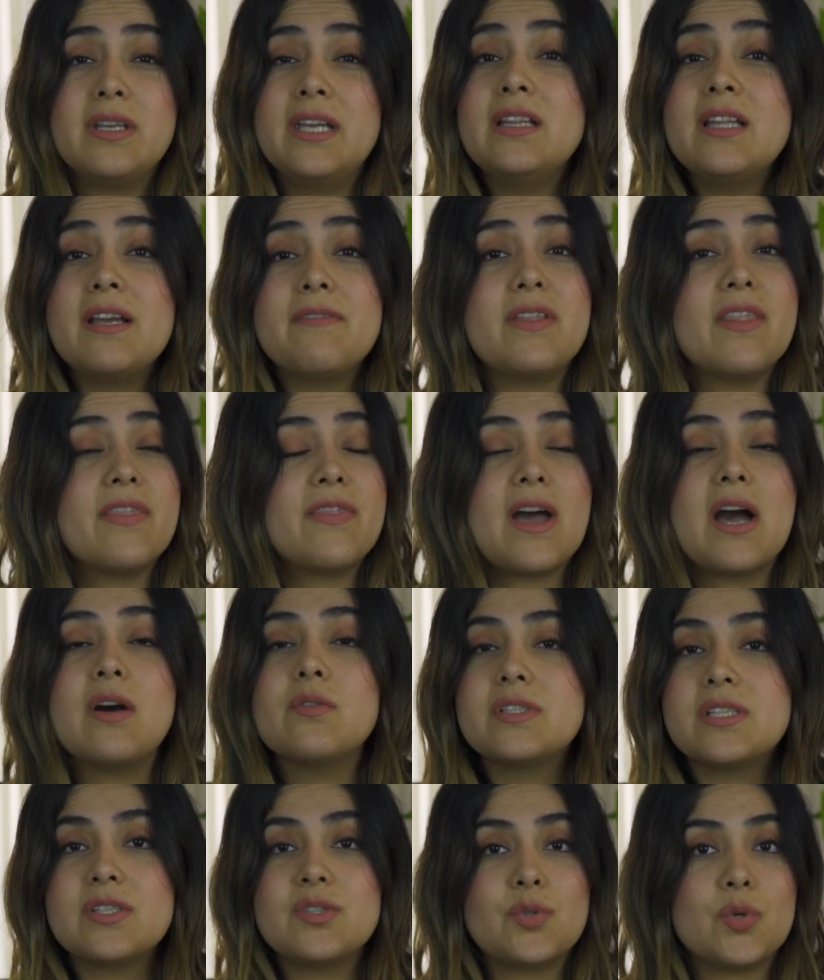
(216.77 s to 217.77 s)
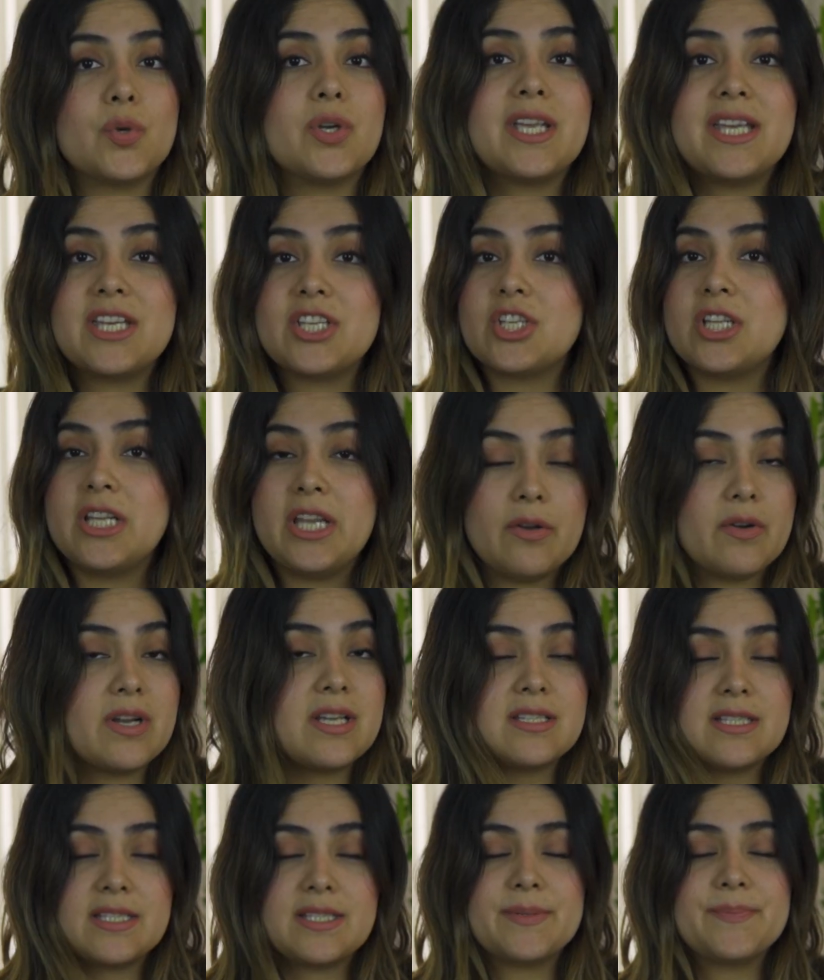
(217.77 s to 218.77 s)
11,000 Turkish
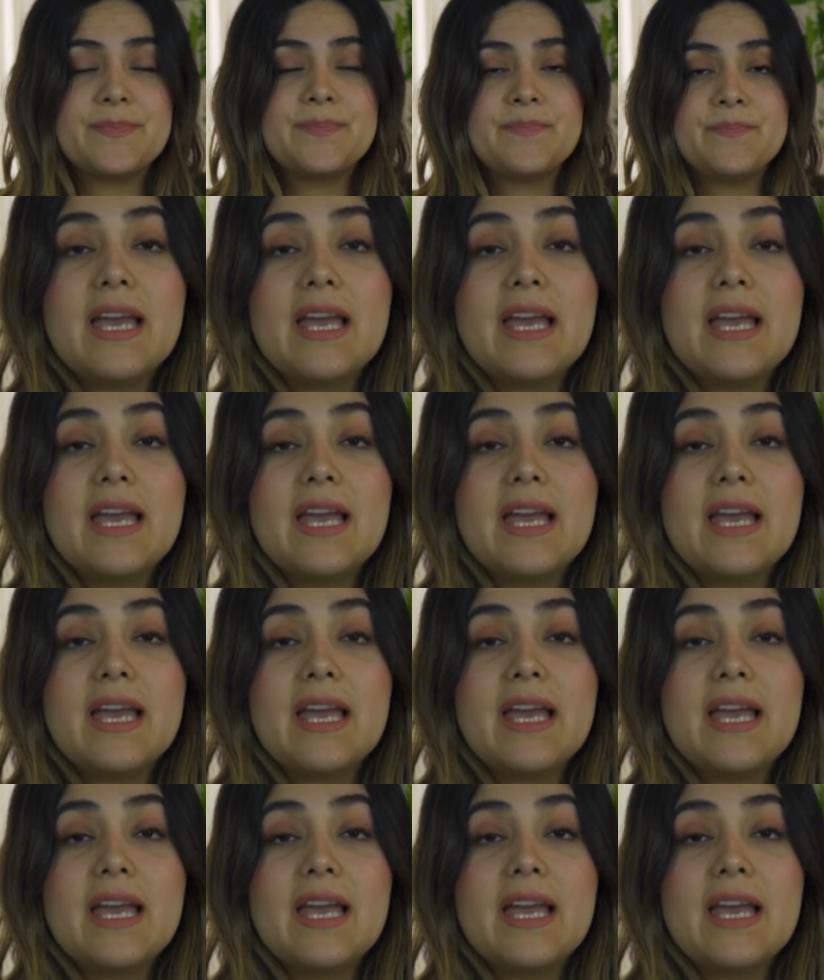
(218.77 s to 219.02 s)
liras.